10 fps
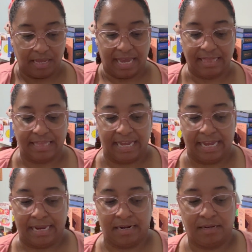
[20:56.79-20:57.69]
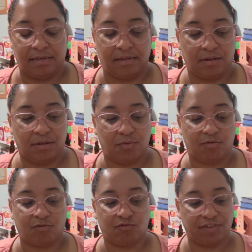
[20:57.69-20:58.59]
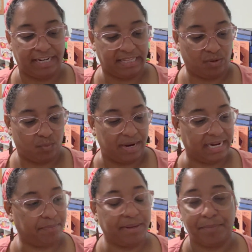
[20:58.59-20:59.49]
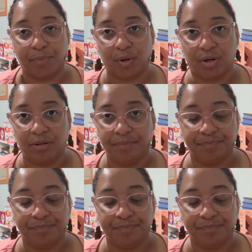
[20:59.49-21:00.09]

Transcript: and then read The Wedding People